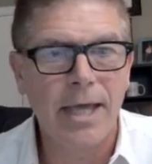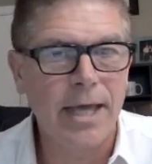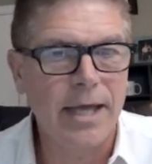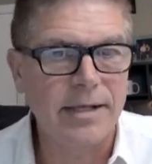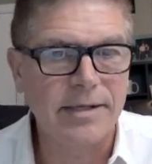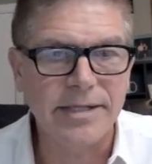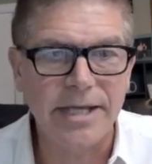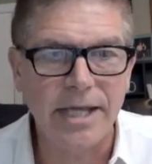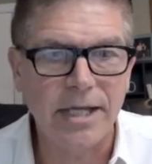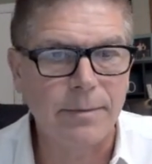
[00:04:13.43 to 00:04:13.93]

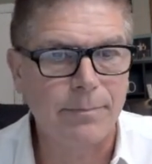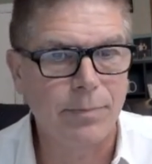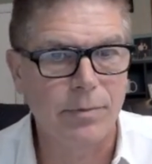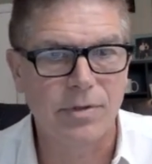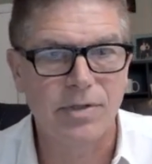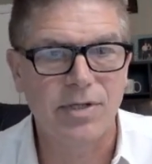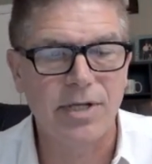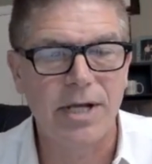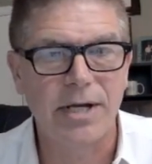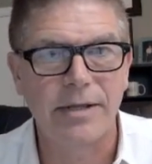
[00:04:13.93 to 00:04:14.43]
And take a
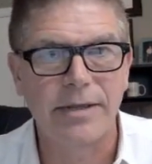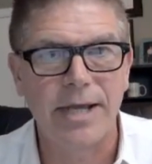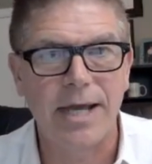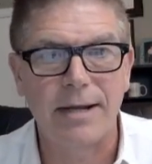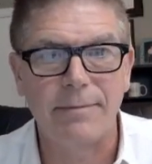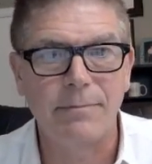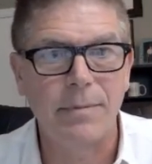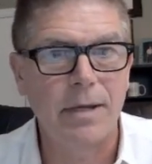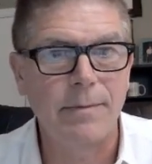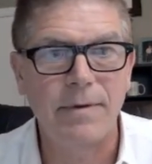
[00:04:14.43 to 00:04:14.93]
percent of
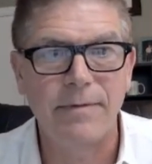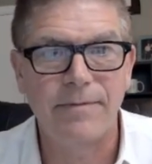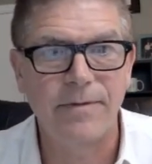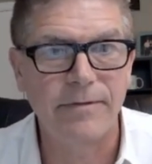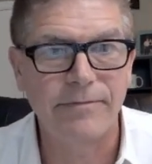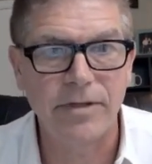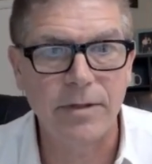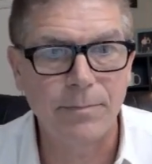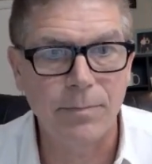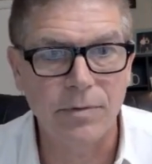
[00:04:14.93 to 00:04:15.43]
that. Maybe
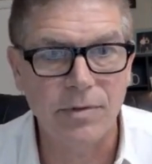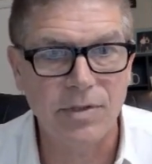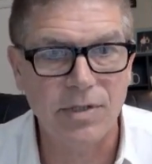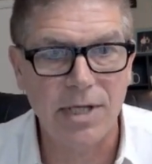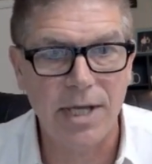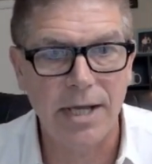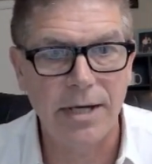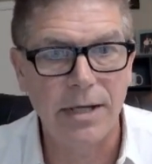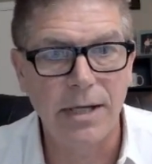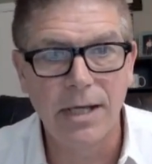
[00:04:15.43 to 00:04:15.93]

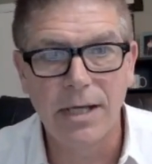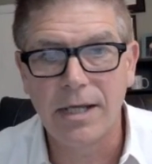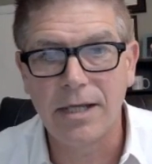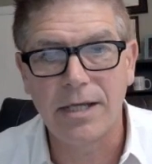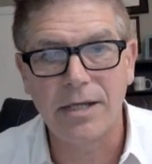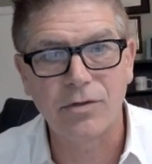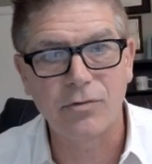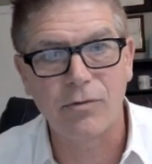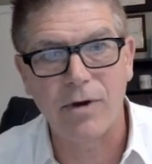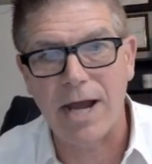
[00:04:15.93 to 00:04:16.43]
50%
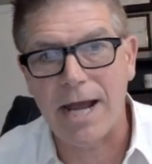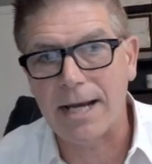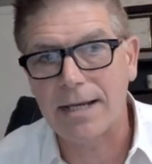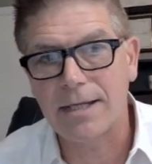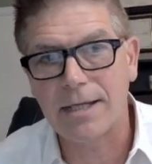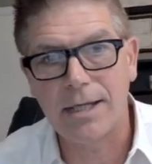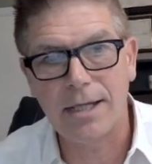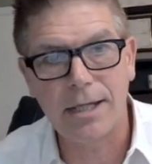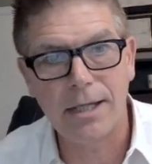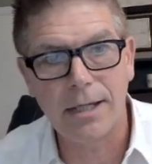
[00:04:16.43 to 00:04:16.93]
is
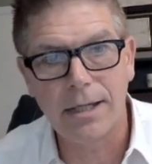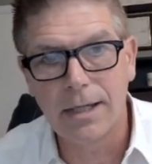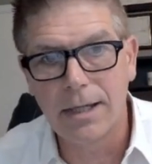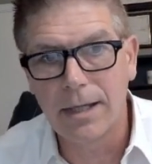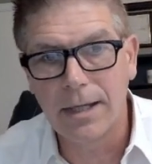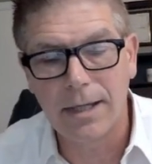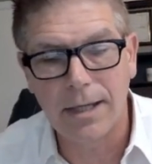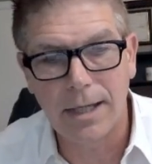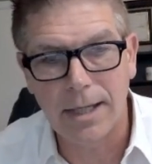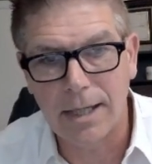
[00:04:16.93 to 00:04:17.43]
racking,
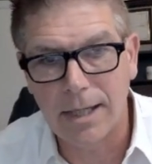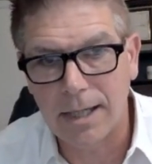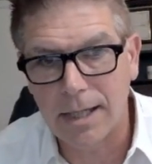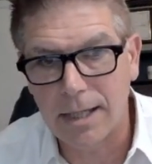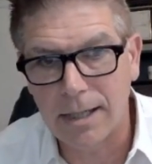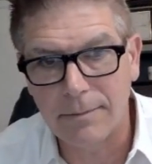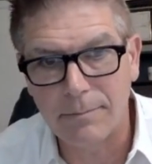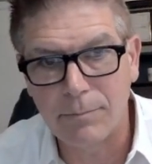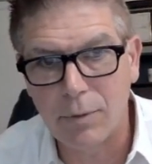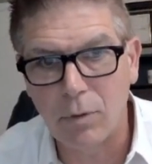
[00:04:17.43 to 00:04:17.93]

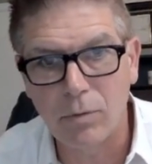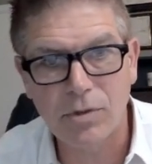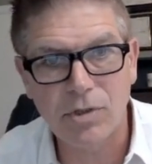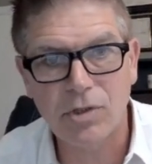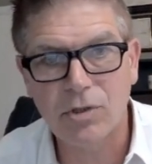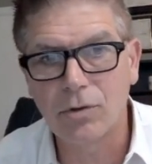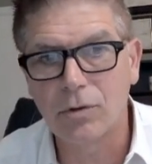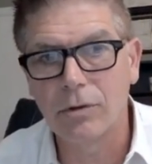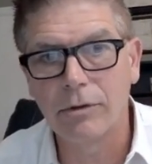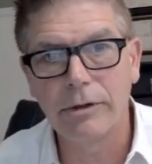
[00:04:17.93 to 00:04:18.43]
bulk
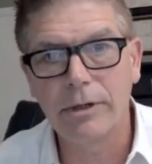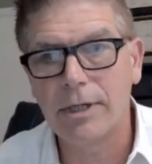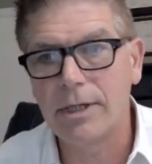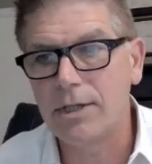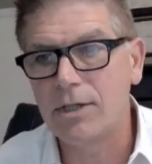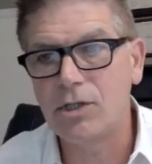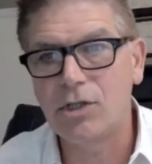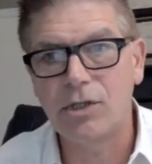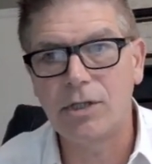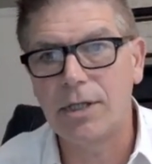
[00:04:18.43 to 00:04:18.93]

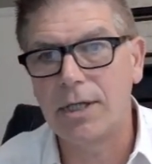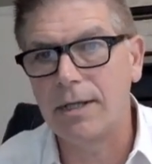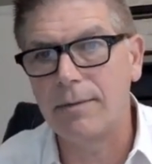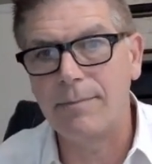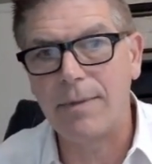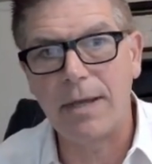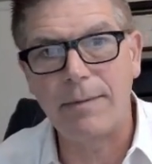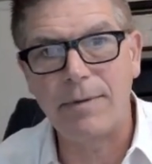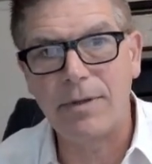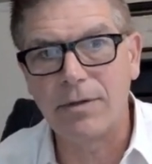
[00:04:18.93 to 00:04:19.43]
storage.
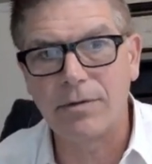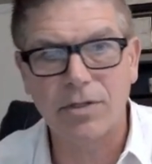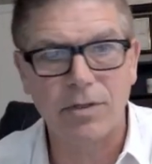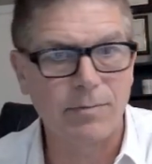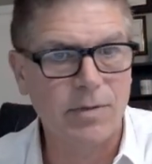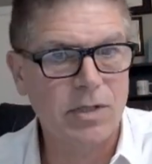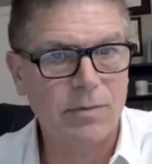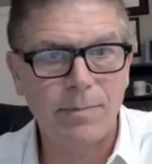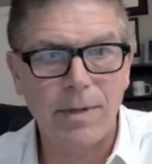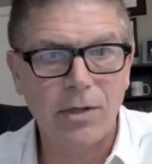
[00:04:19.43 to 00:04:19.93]
Maybe there's some
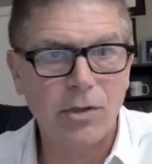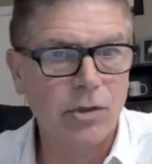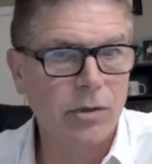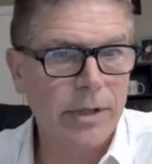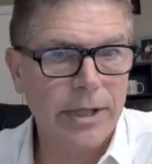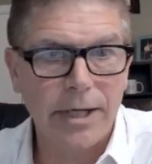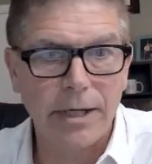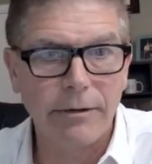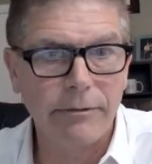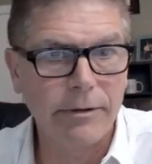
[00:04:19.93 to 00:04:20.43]

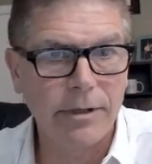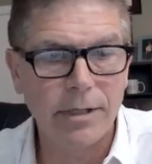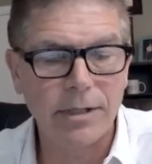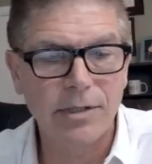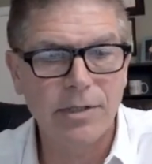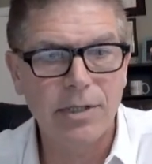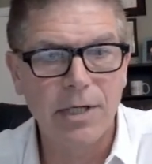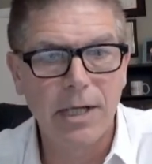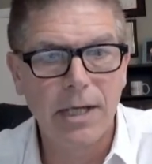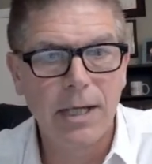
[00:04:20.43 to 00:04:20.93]
special
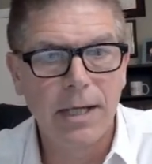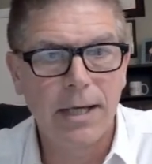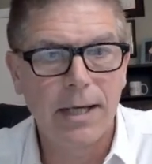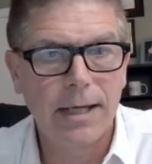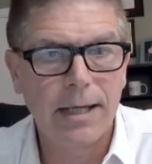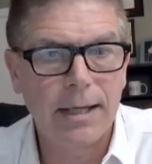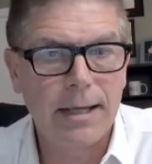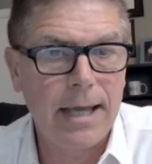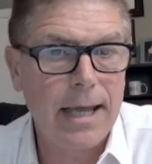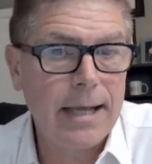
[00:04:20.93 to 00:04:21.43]
areas,
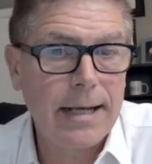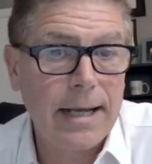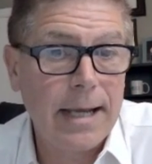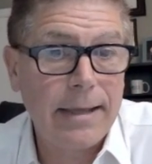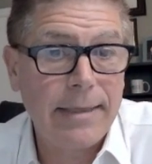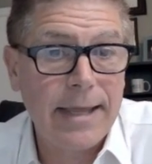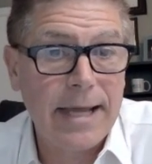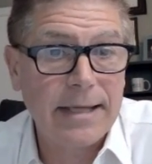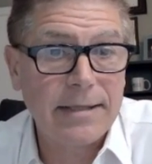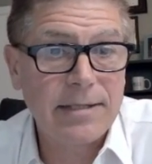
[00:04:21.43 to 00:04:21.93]

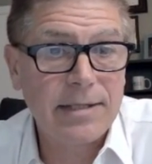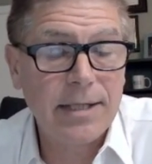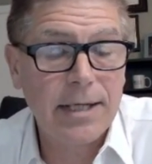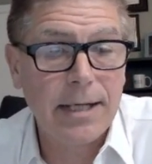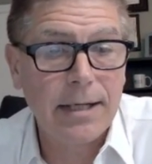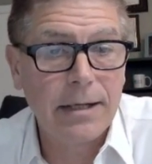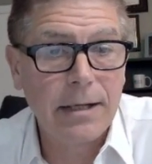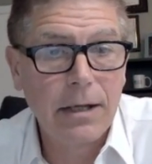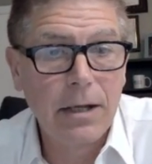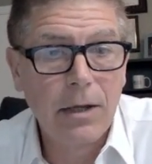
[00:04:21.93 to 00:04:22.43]
and that's
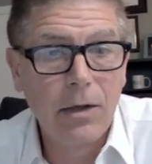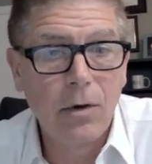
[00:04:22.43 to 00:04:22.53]
it.